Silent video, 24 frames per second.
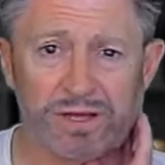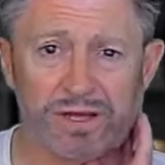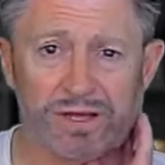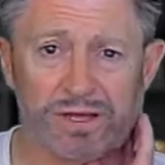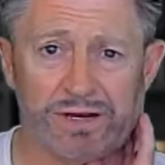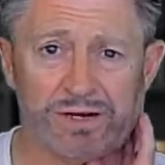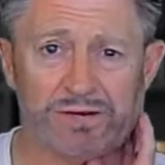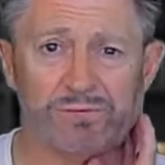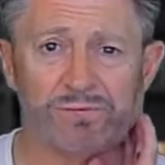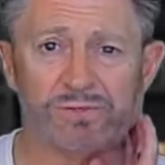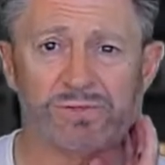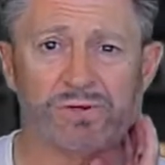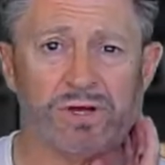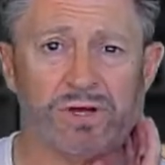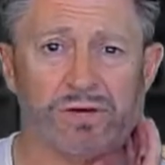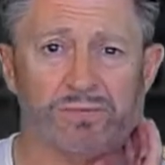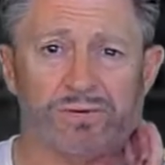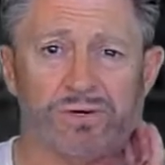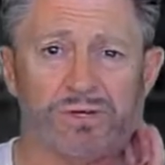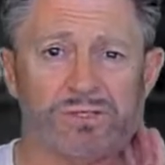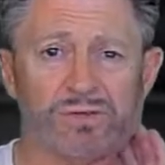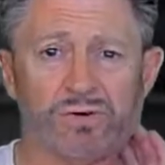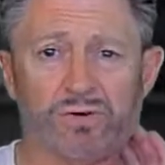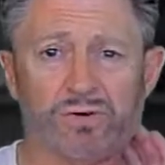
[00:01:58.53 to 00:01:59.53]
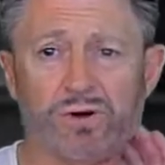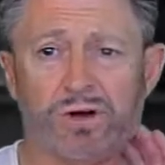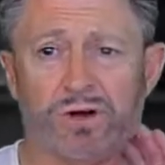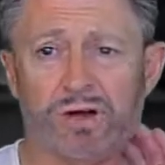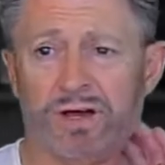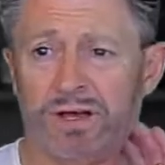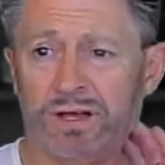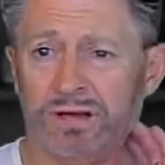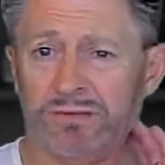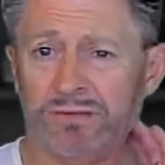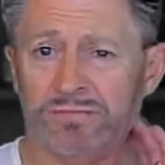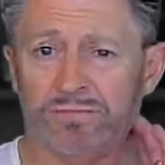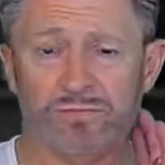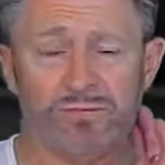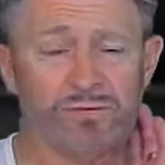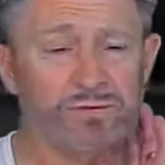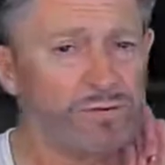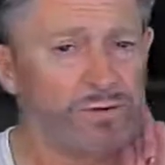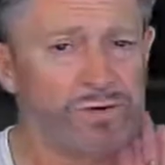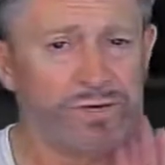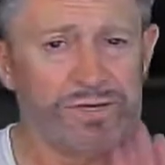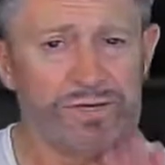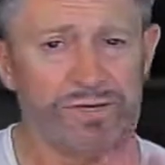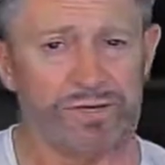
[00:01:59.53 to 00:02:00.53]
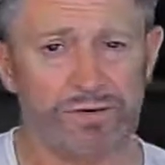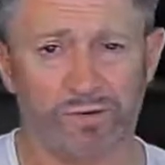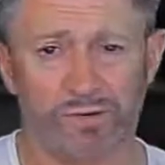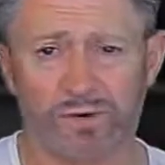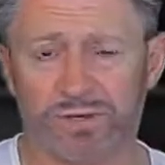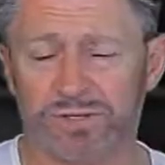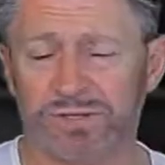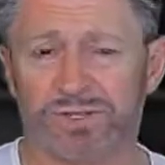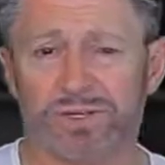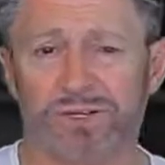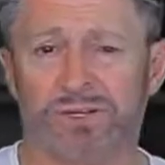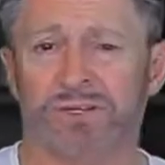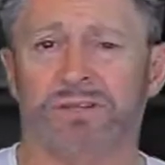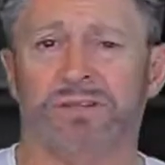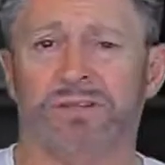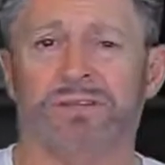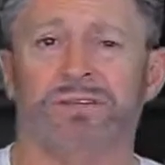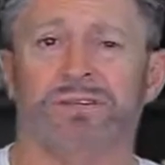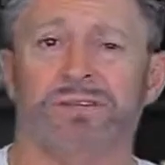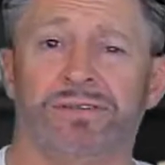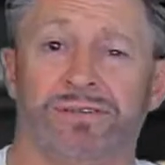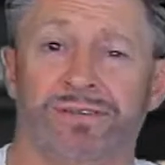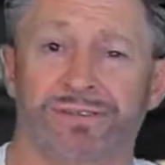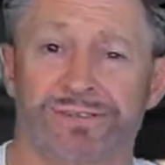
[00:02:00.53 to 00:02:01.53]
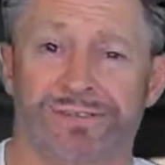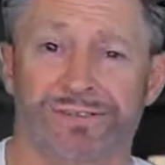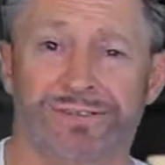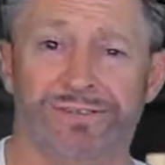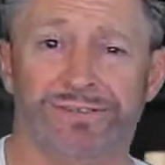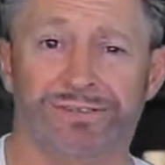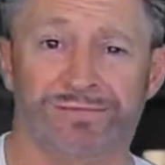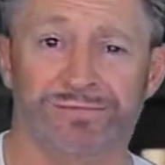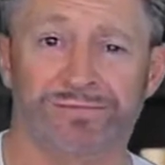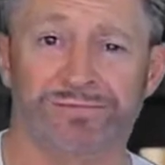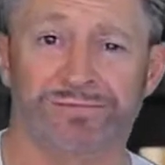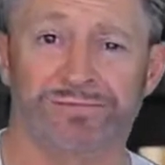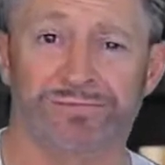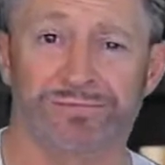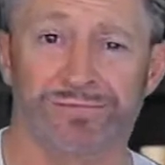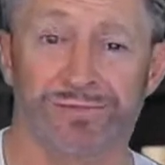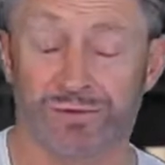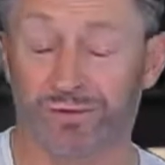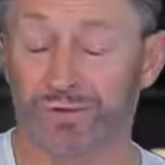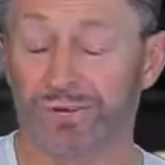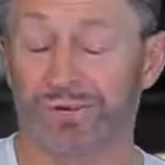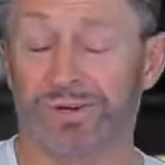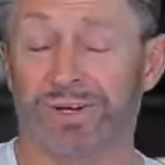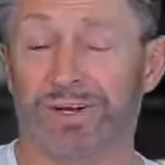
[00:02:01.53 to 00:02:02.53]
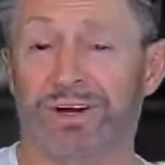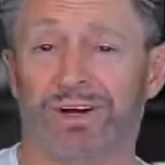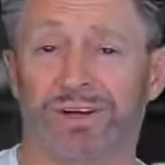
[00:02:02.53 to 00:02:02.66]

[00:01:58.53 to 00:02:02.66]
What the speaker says: and it was copyright. So I have no idea what the hell was going